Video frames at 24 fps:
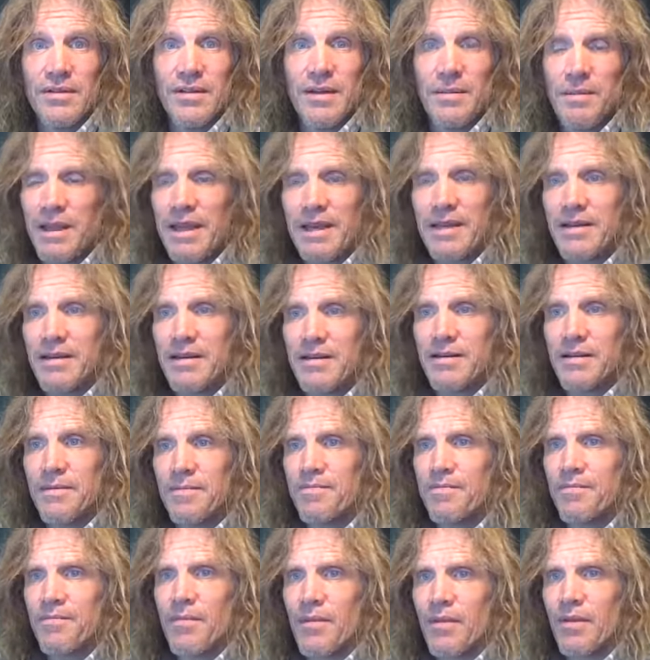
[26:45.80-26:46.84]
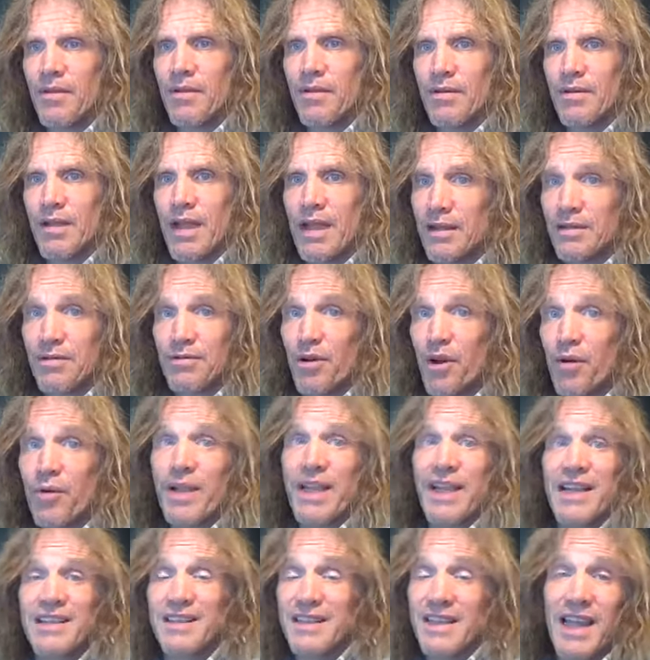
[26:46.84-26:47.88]
I mean,
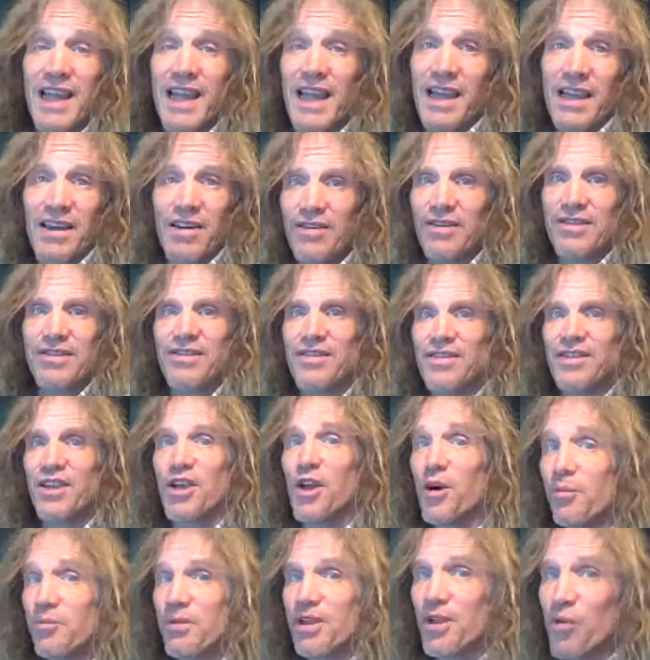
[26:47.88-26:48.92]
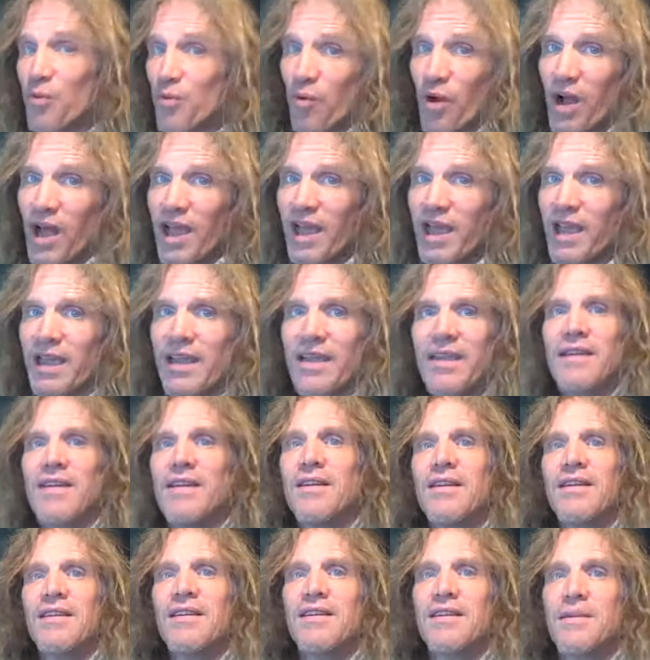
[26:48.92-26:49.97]
growing a tail isn't the only way
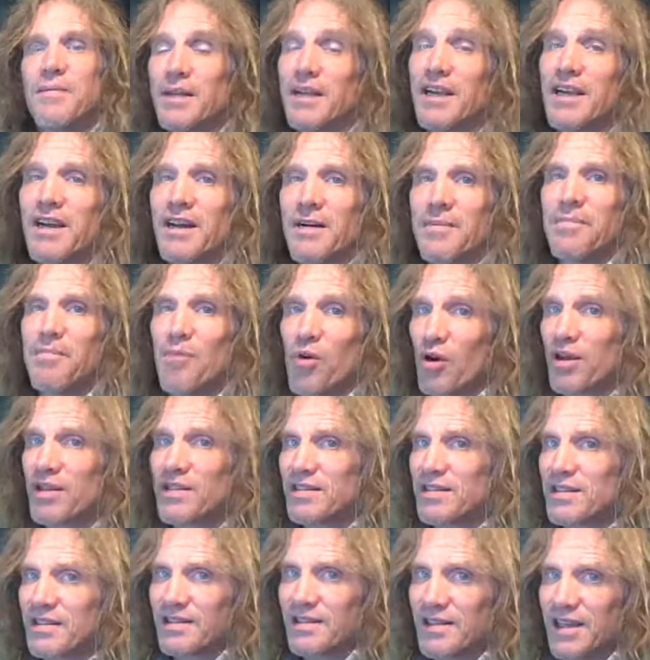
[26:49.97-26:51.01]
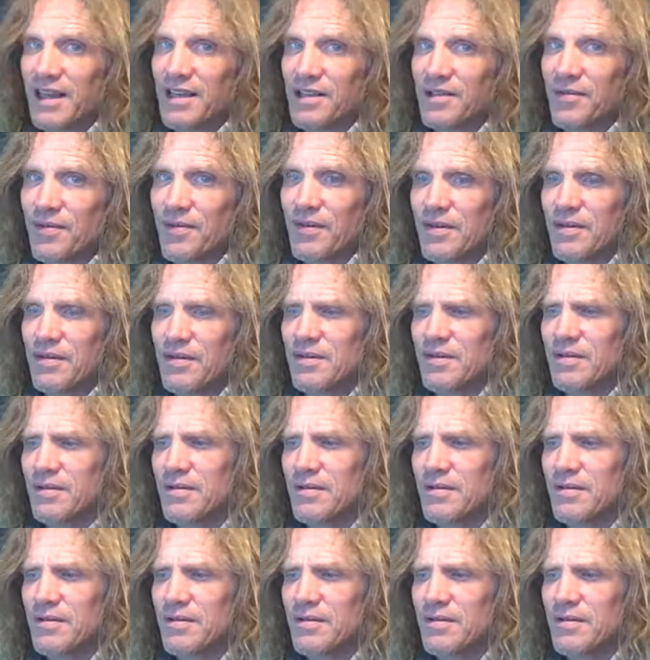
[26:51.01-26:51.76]
to become more successful.